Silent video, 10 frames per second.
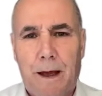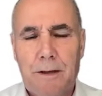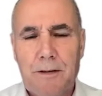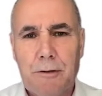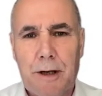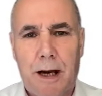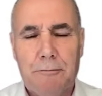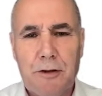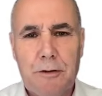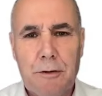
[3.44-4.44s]
As good
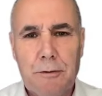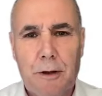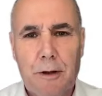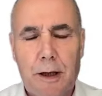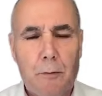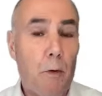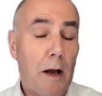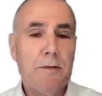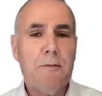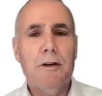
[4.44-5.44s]
afternoon and
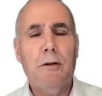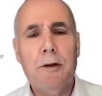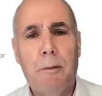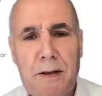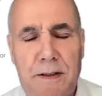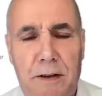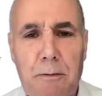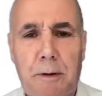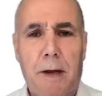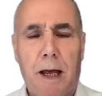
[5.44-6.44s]
welcome to You and Your Business with me,